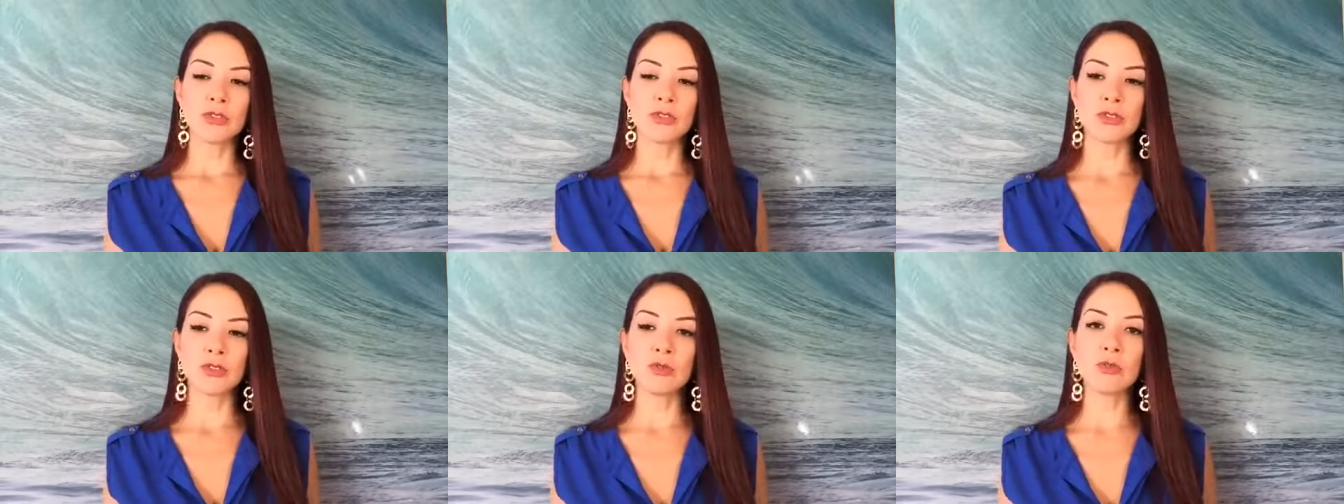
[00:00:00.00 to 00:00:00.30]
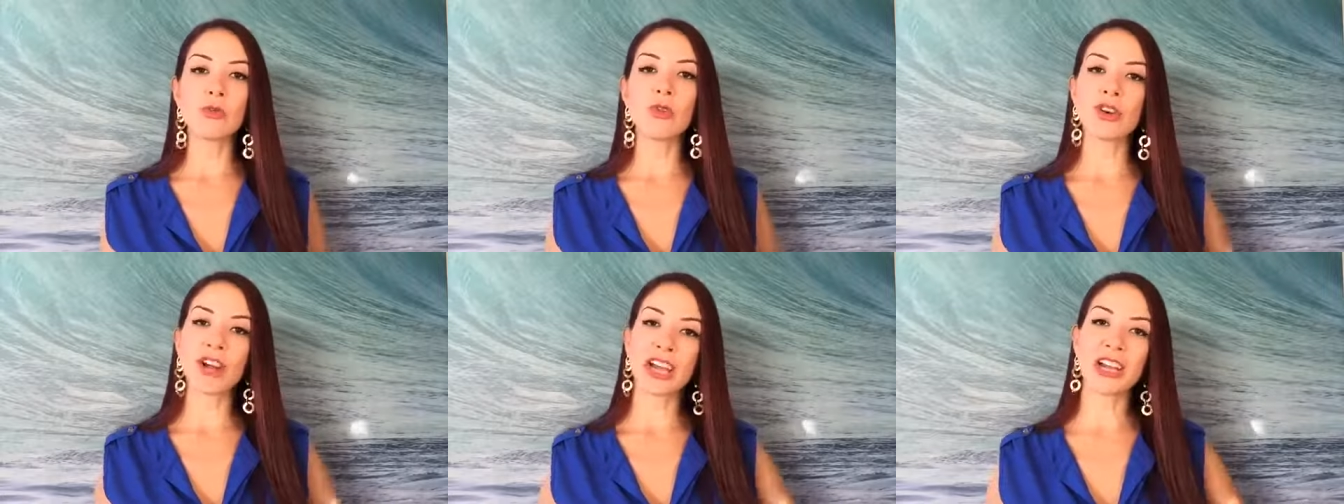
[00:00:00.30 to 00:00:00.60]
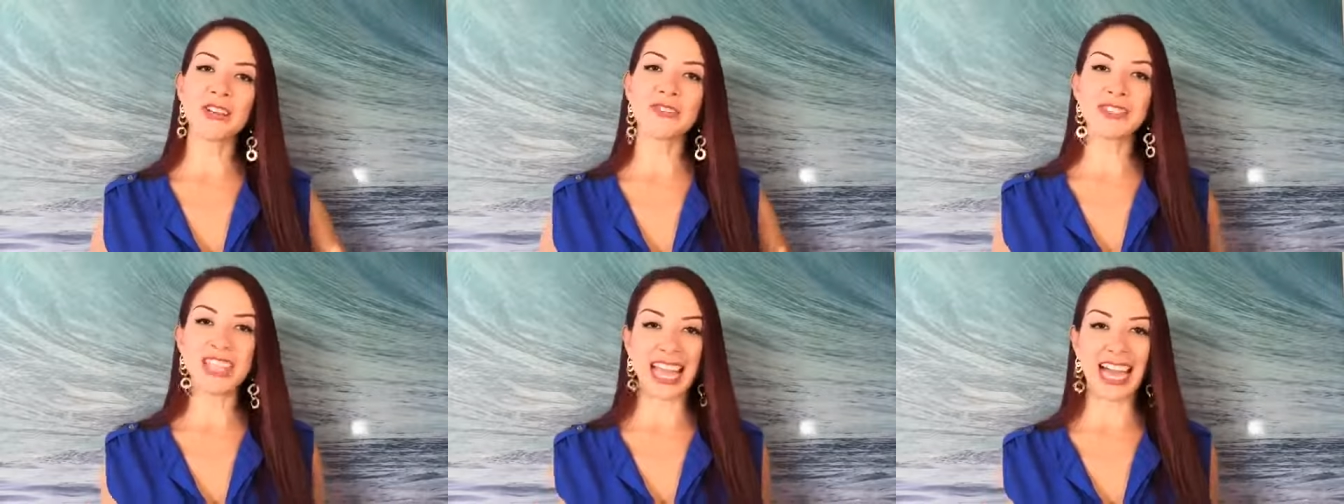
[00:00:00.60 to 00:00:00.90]
to walk
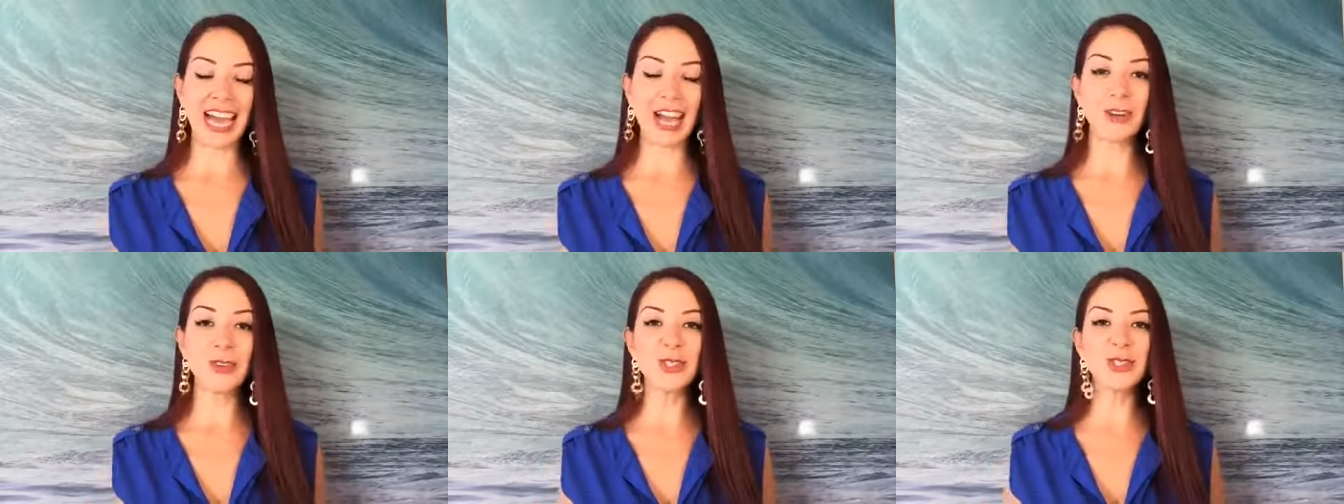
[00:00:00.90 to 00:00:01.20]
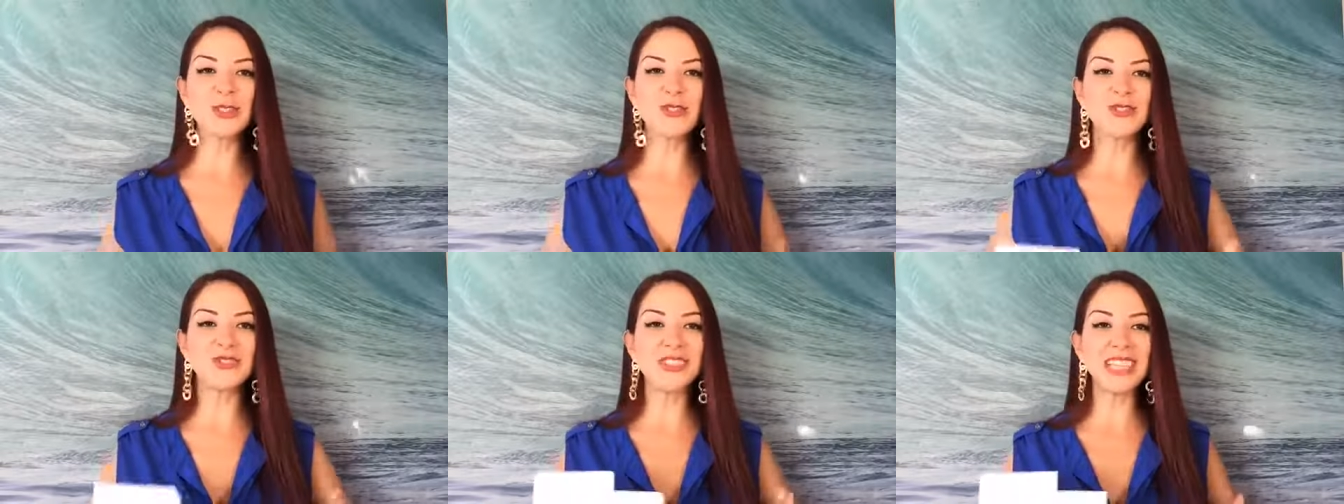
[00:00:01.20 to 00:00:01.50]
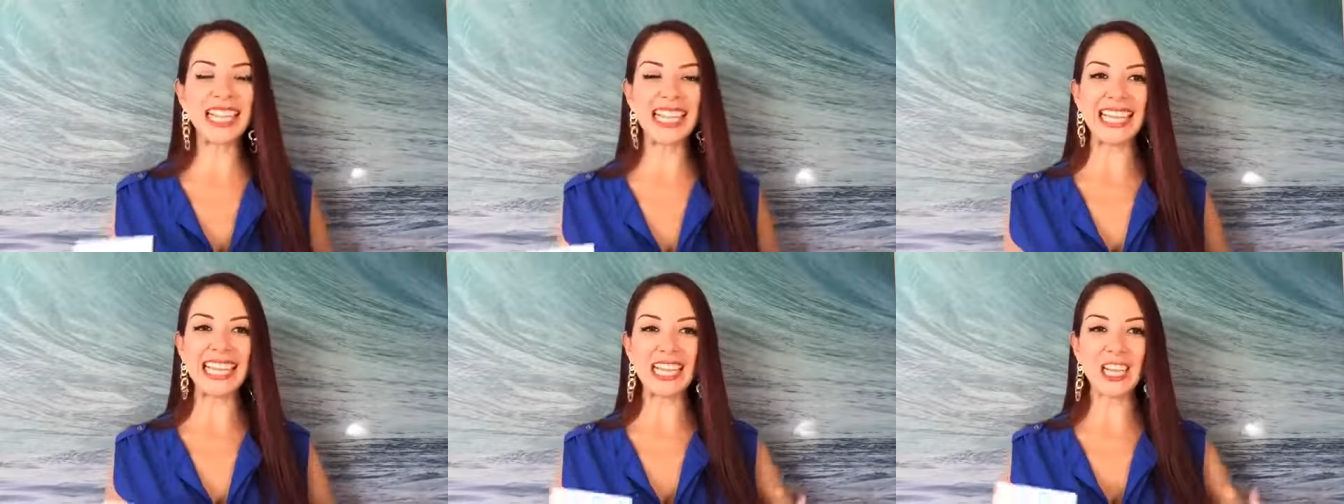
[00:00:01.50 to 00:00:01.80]
out of the house
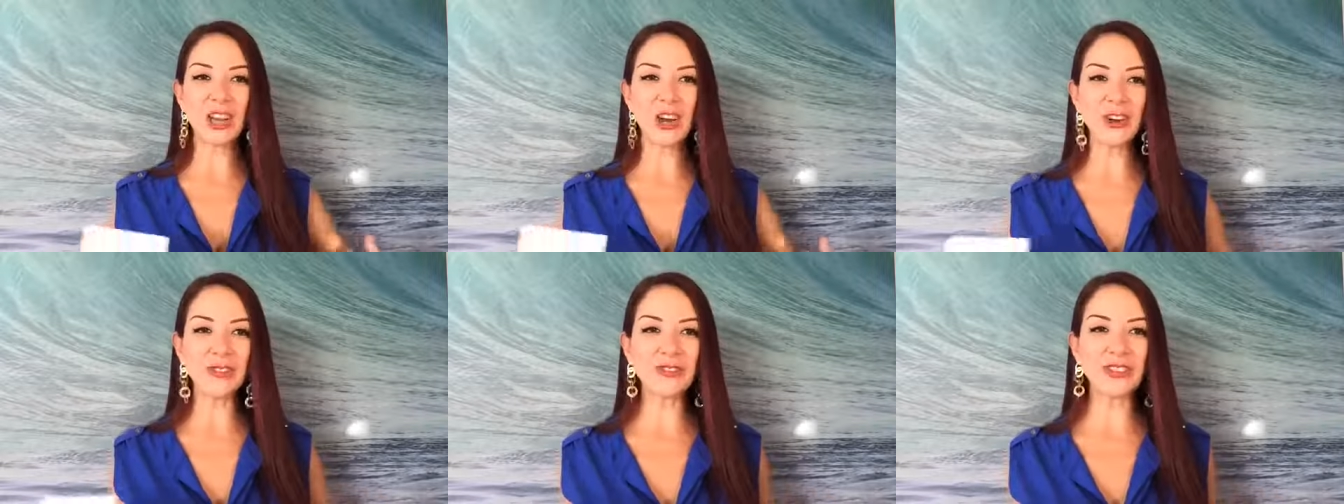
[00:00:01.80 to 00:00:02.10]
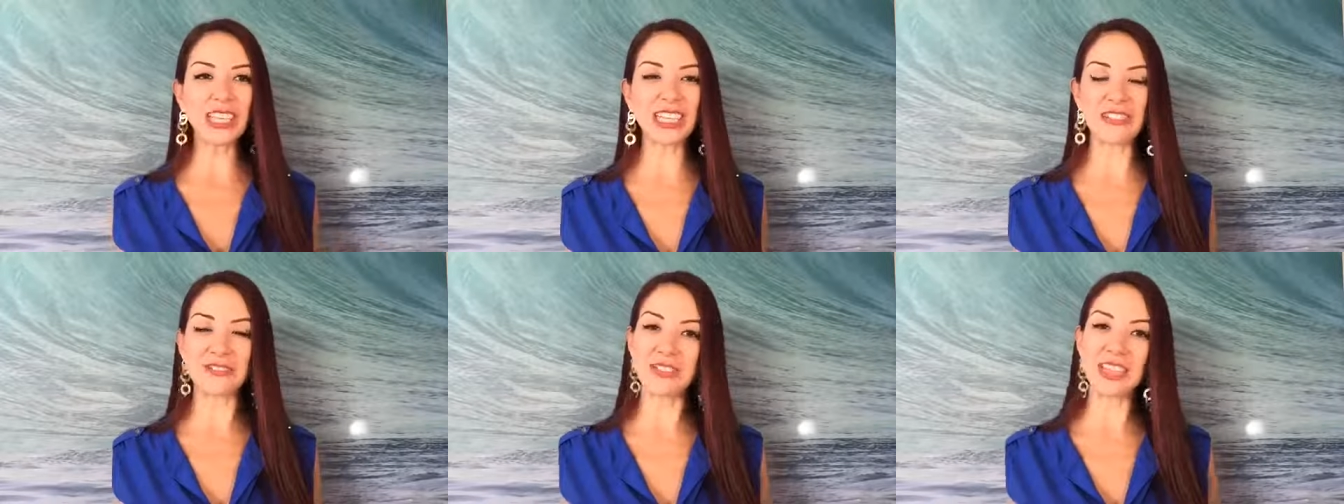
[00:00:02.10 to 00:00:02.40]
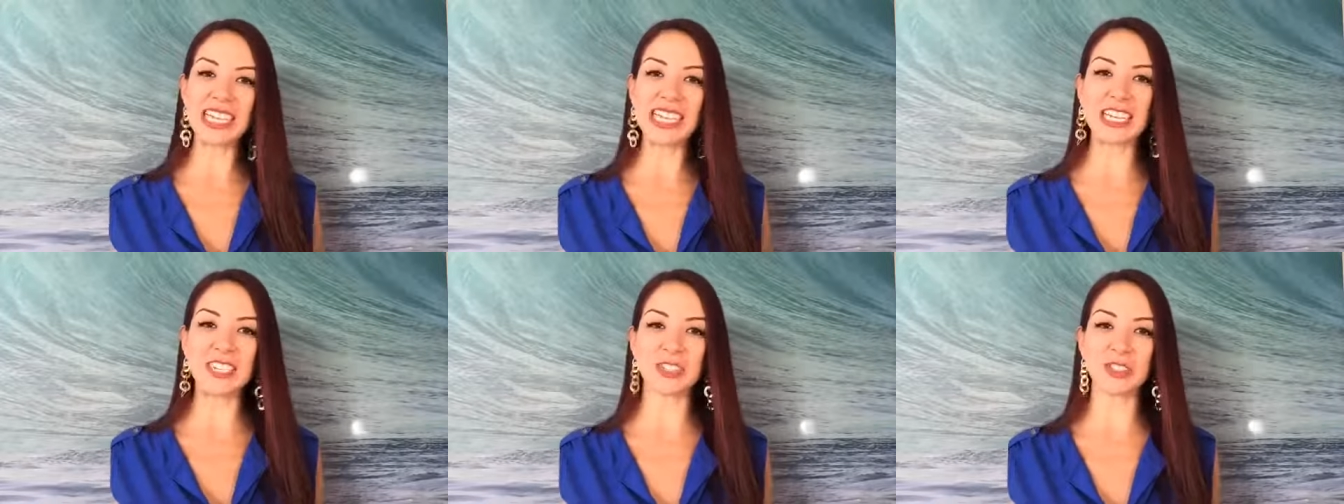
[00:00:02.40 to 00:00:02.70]
feeling confident,
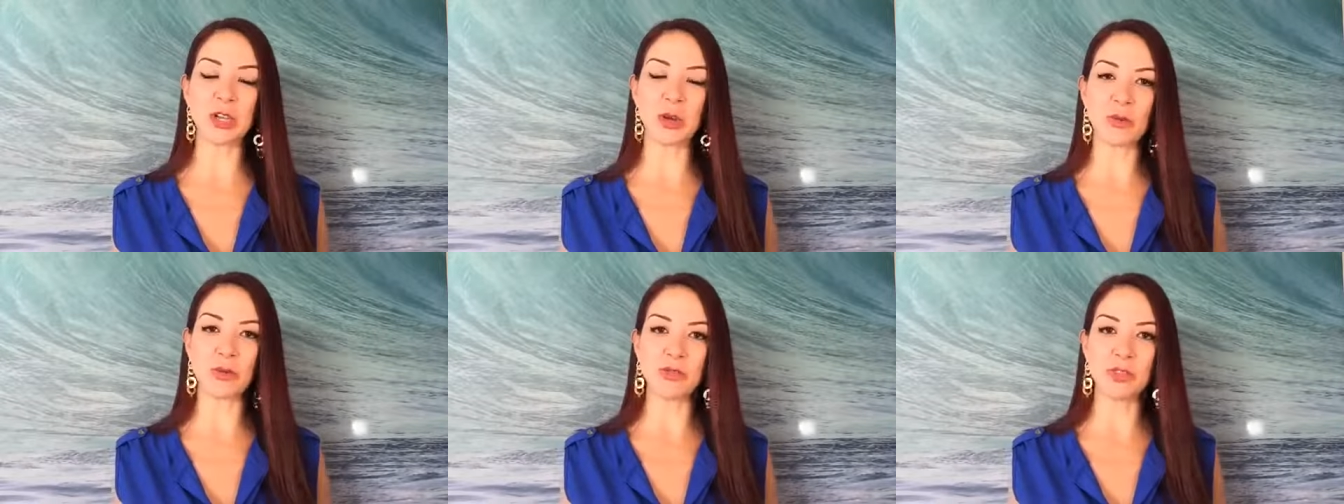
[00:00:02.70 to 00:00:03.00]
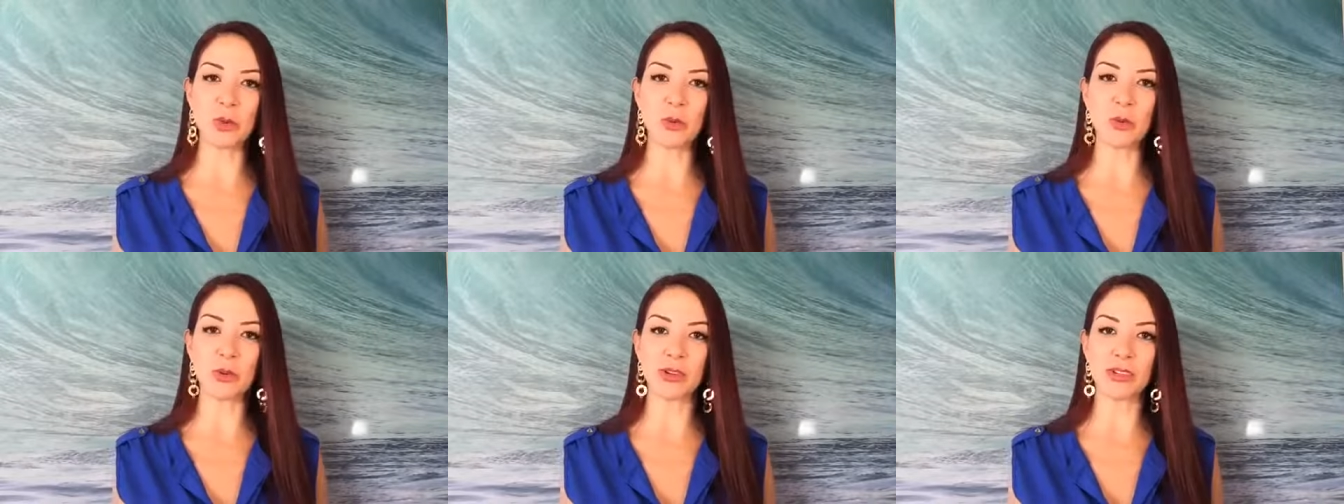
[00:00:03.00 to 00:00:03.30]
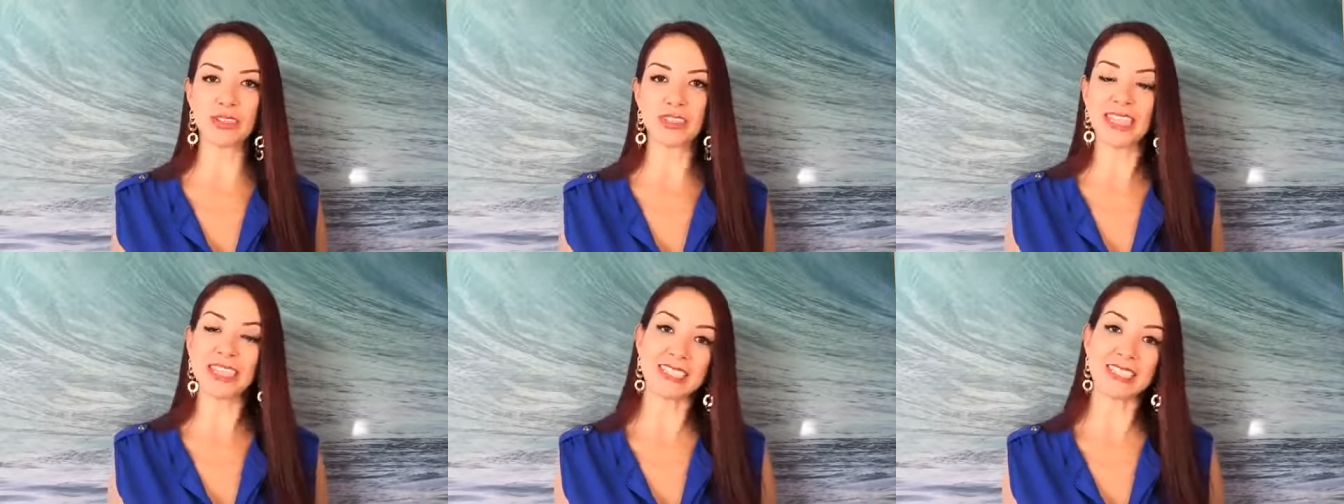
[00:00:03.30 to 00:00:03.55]
feeling on top of the world.